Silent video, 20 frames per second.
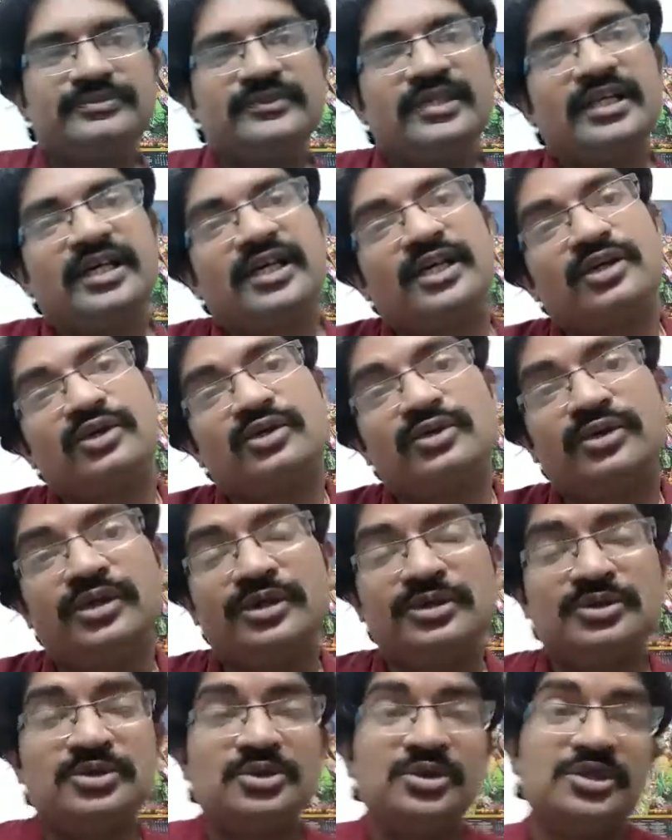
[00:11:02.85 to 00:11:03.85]
are
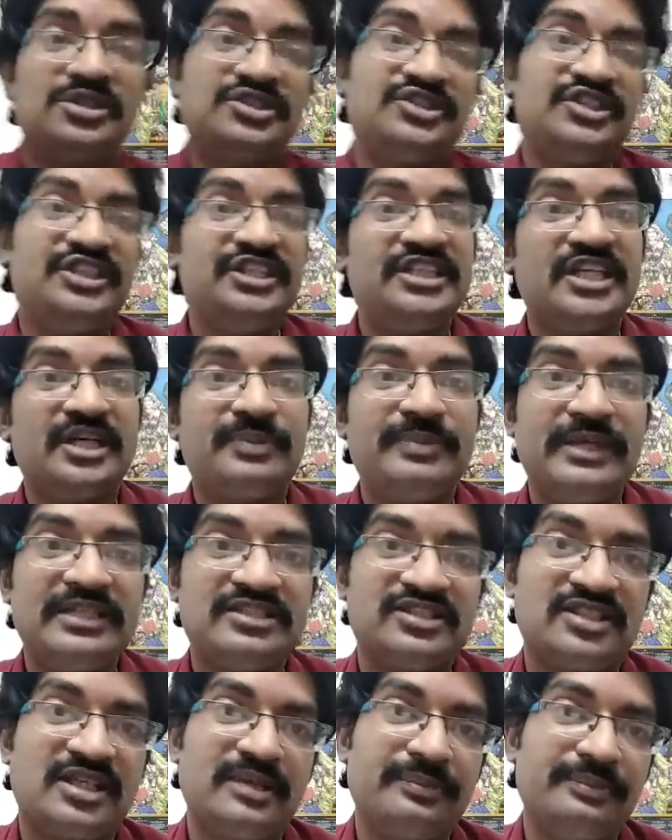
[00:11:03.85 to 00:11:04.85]
good Sindet based
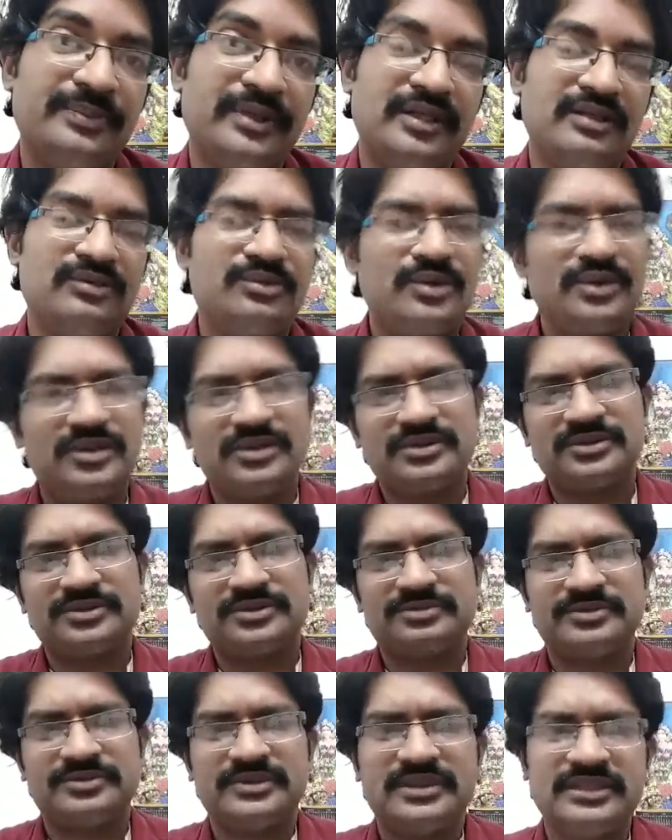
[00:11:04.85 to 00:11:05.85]
company. Good.
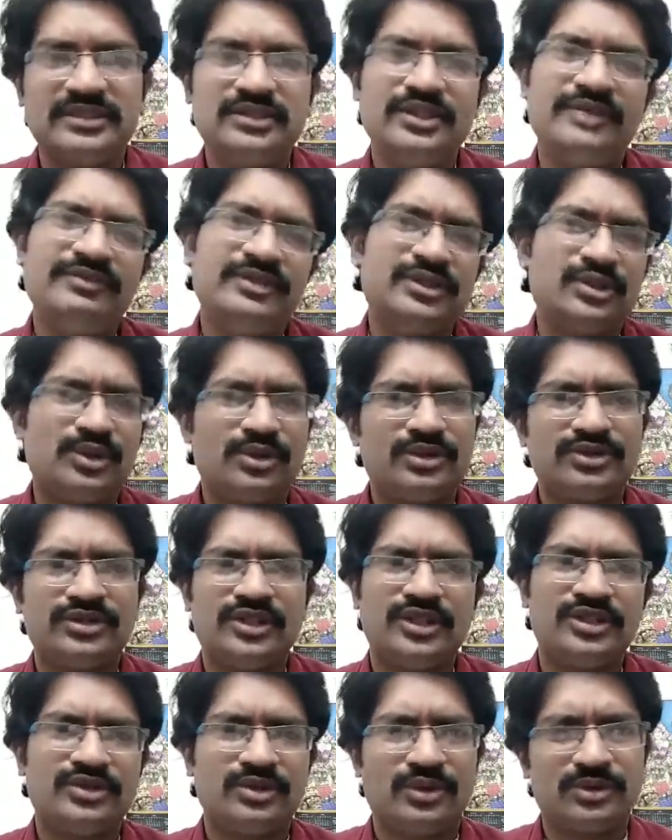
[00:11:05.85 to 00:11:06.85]
Even Johnson is
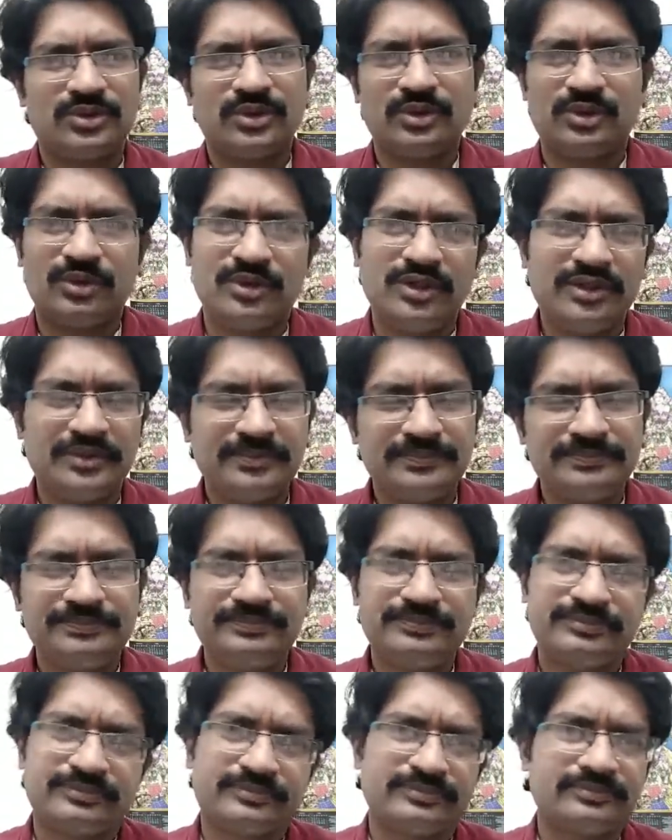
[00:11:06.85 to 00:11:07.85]
also good.
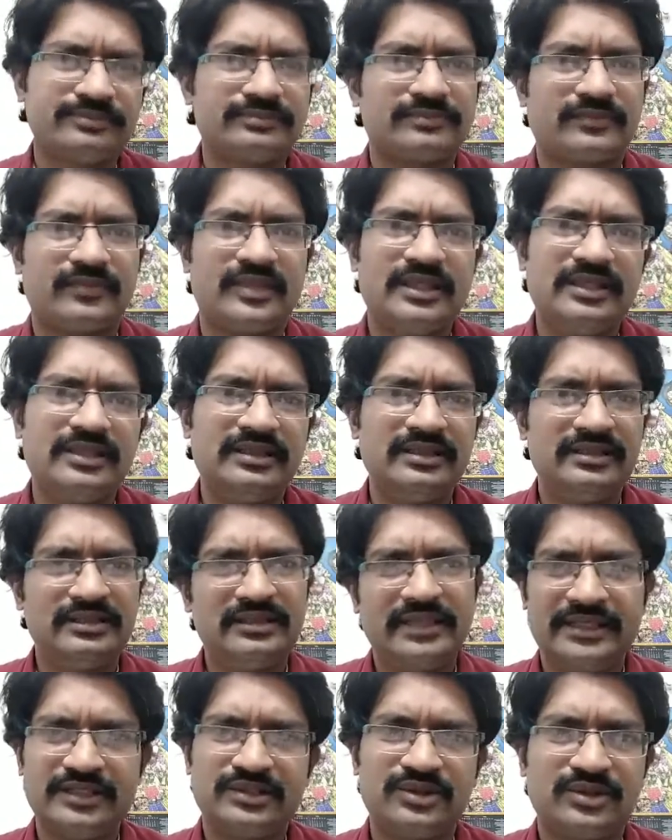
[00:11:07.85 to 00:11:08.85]
That
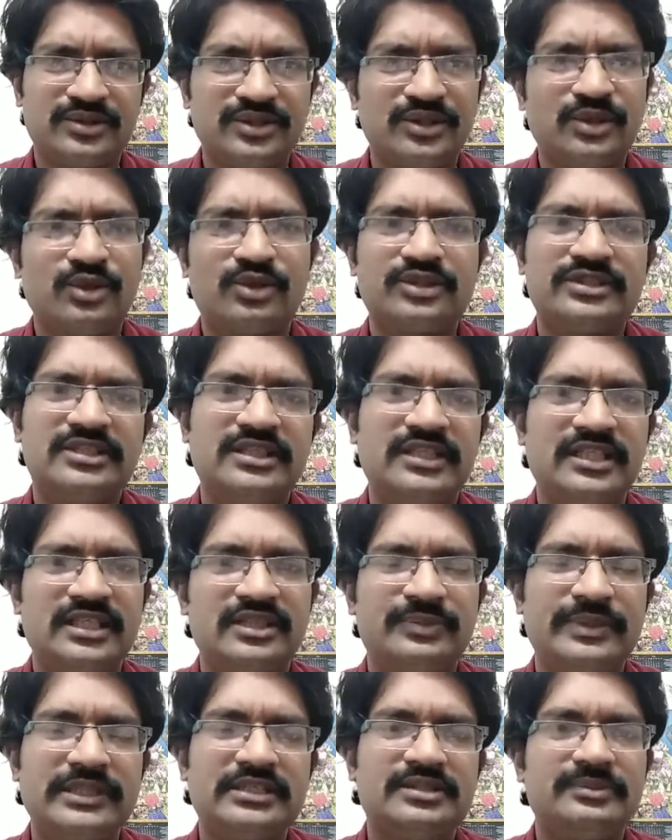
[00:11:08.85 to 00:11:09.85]
is also non-Sindet
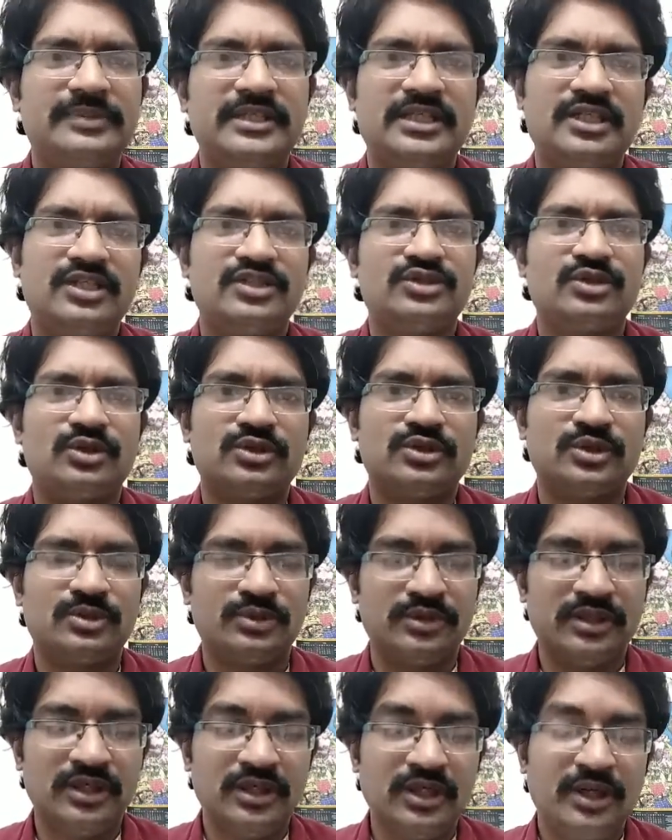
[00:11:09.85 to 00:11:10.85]
based, but it is also good.
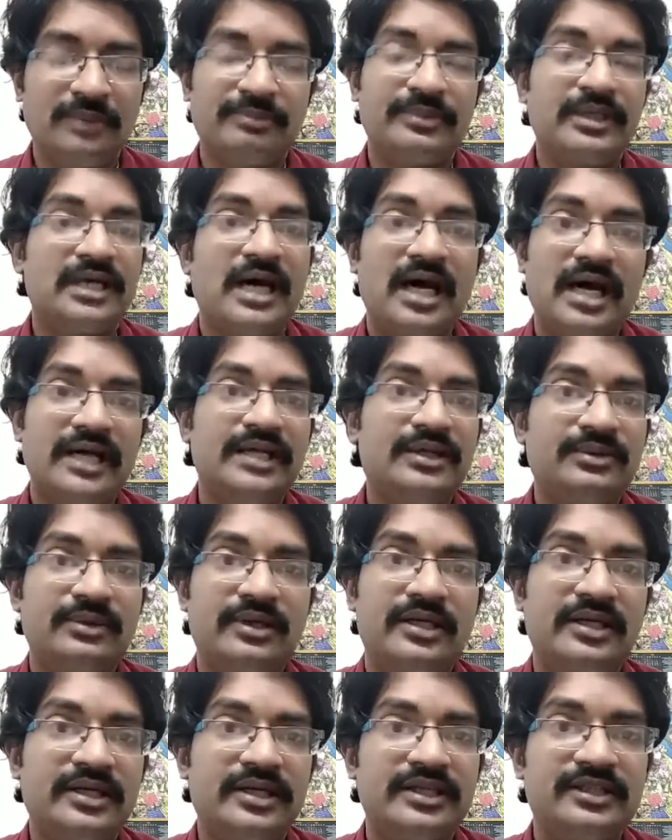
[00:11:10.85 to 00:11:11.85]
But high
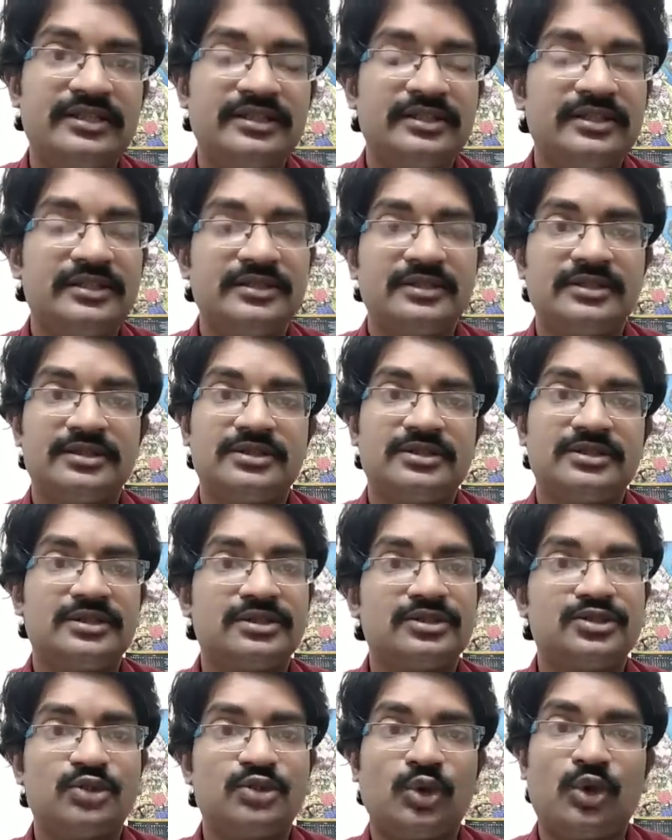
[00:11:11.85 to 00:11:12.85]
quality
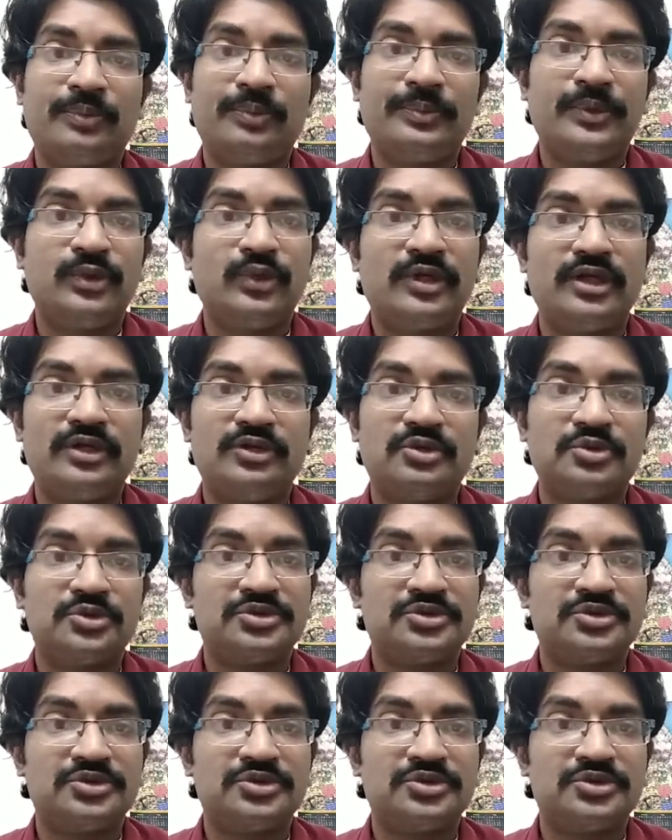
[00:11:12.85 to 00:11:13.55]
soap you can use.